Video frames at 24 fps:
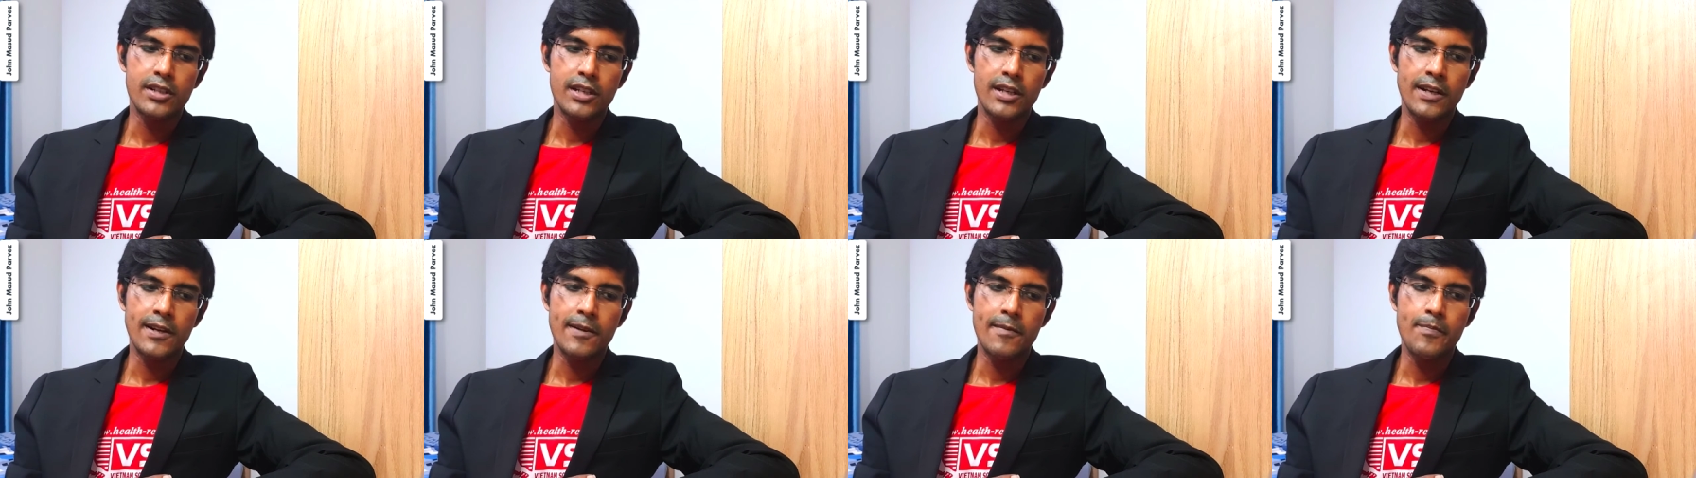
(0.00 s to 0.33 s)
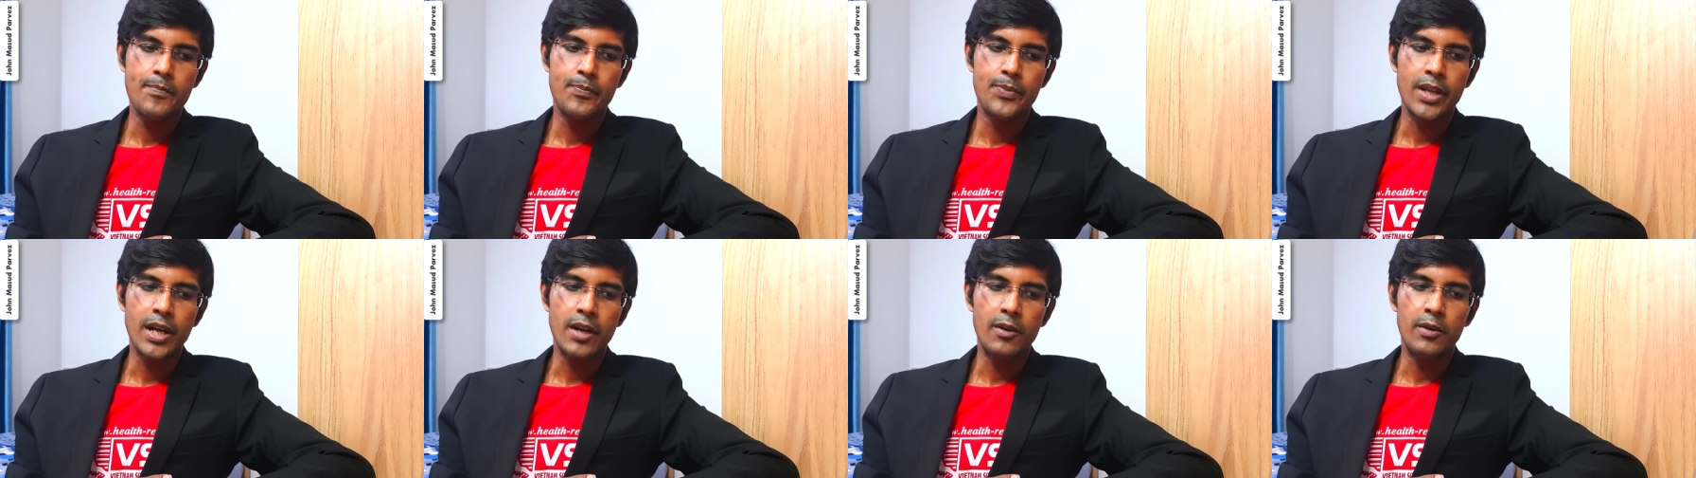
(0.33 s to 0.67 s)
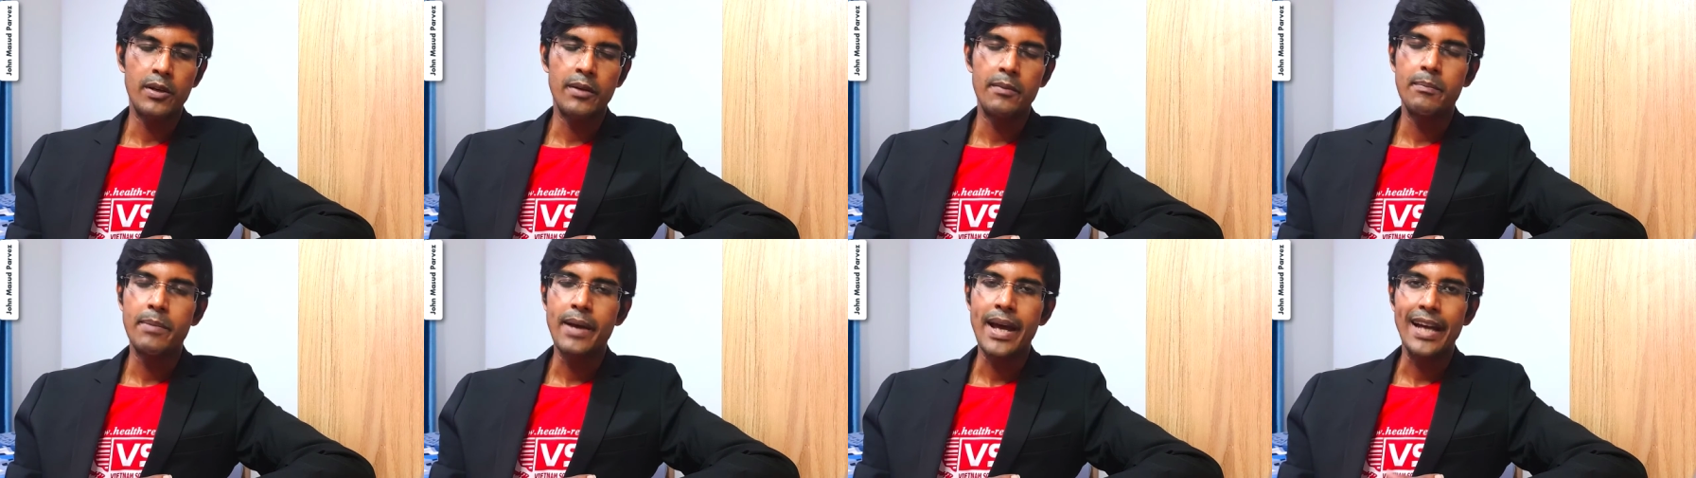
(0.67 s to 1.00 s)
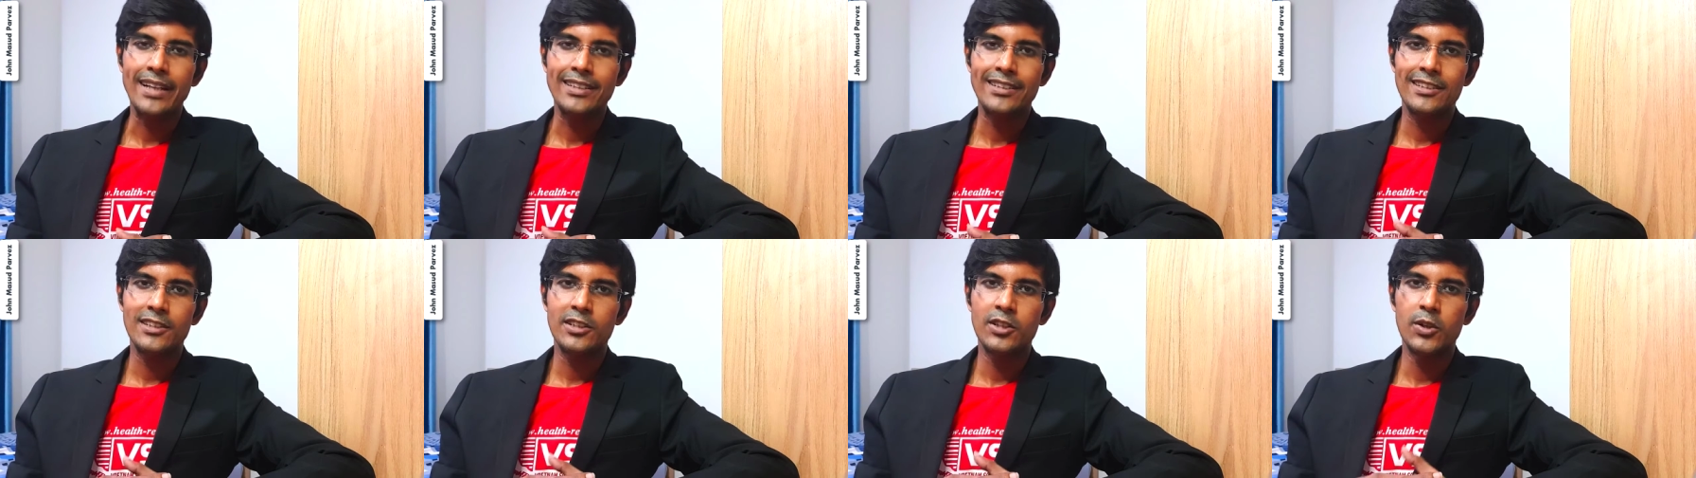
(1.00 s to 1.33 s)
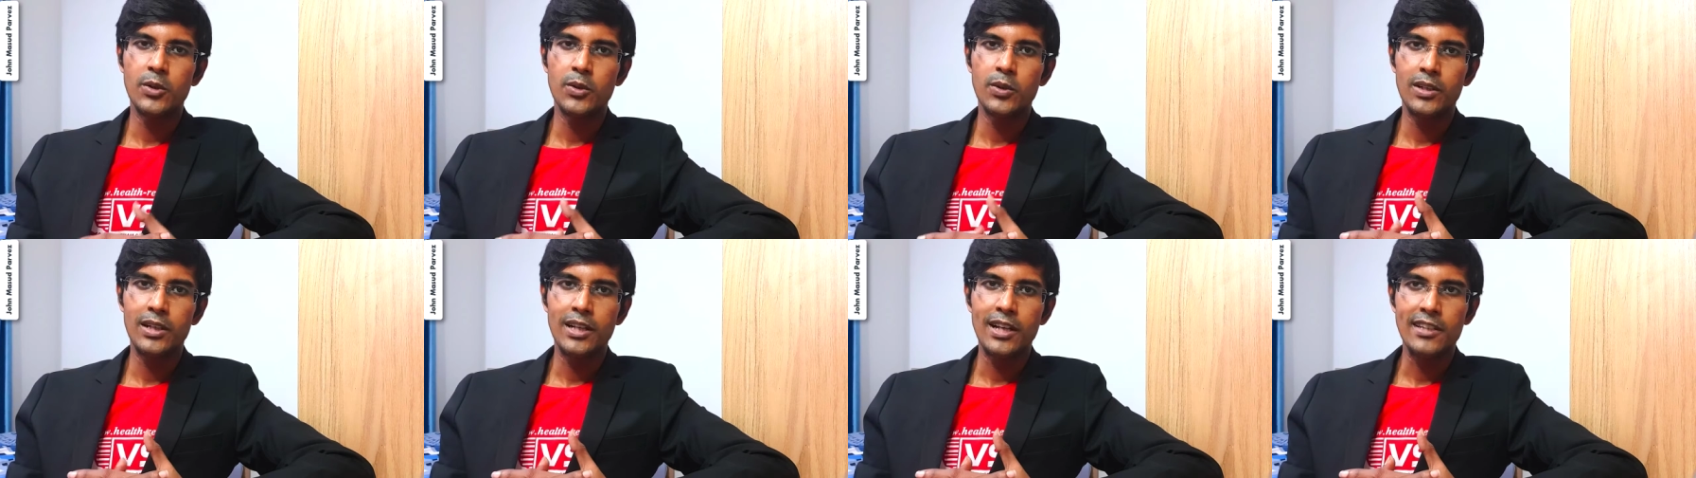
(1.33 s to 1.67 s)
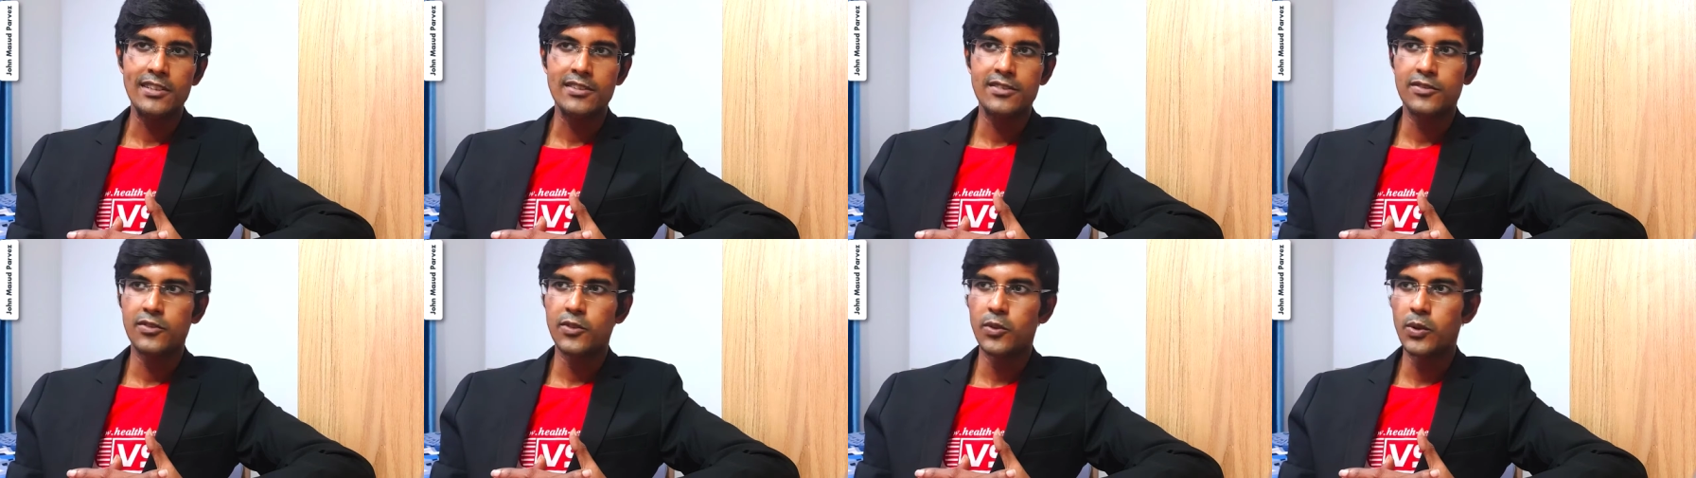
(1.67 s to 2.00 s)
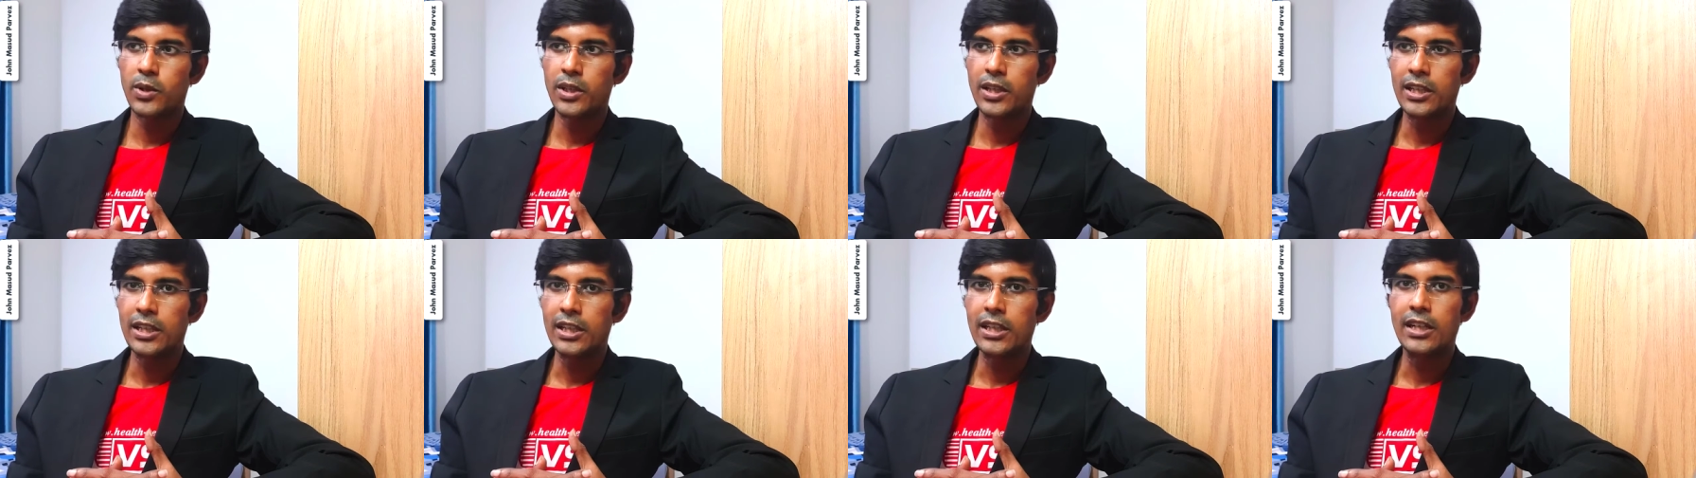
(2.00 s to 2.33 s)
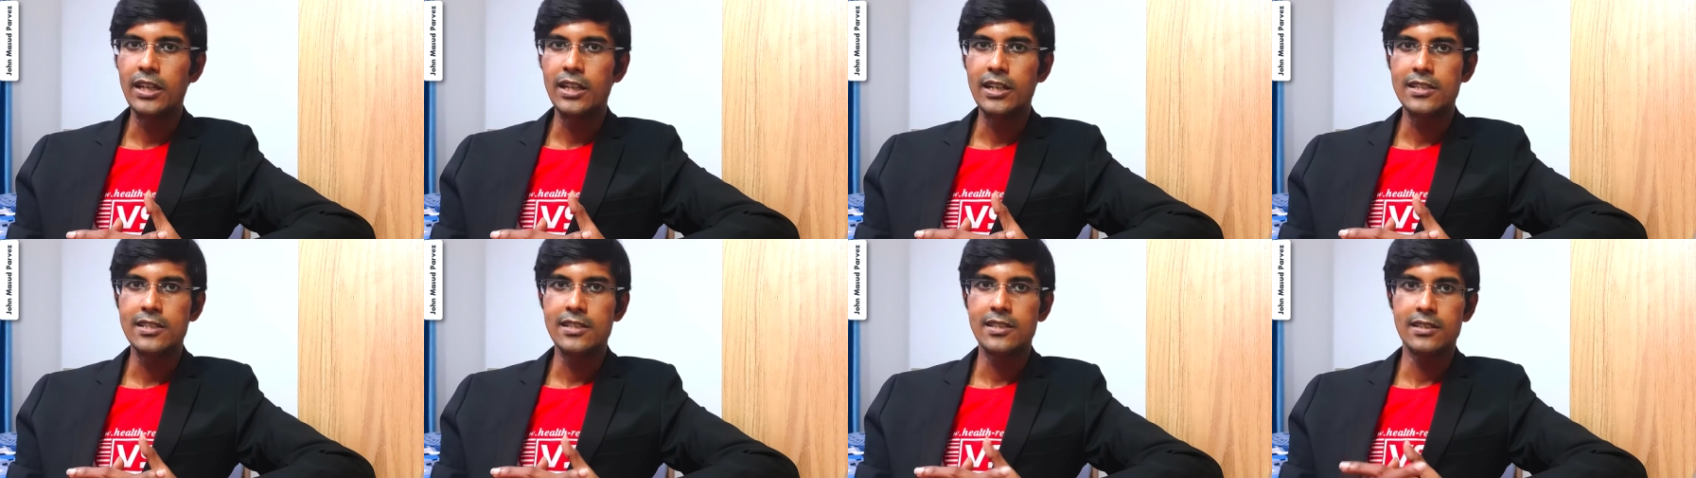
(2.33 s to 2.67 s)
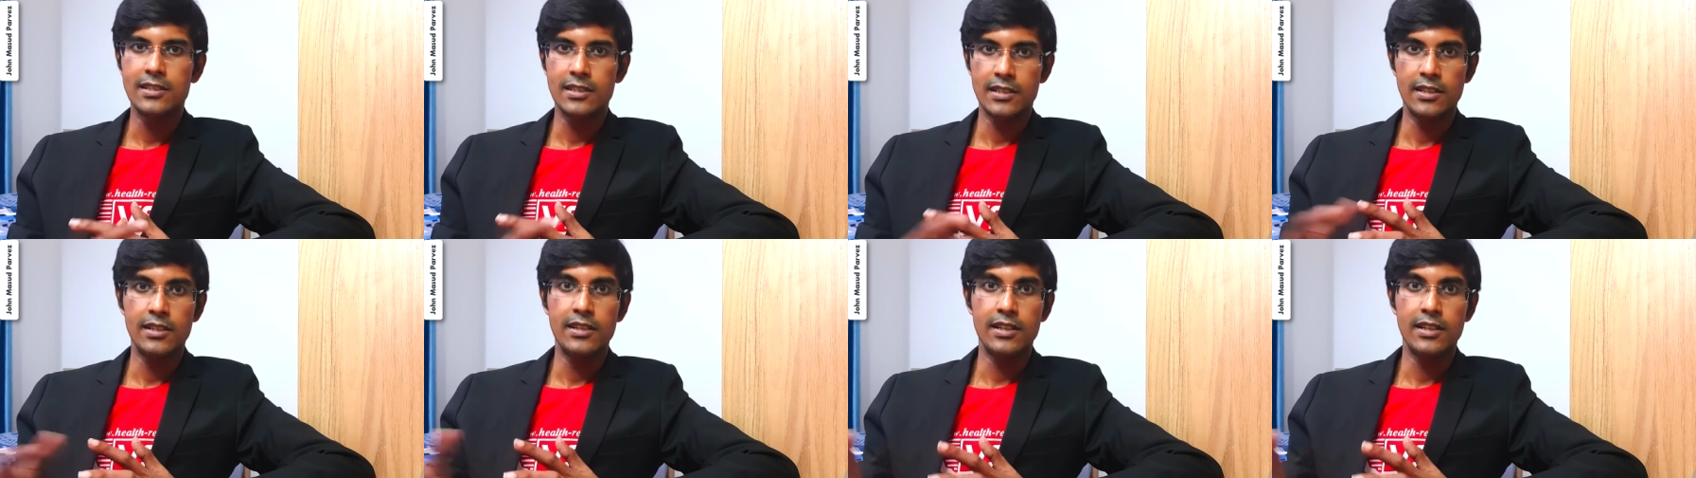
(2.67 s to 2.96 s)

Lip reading: Our impacted goal in last 40 years,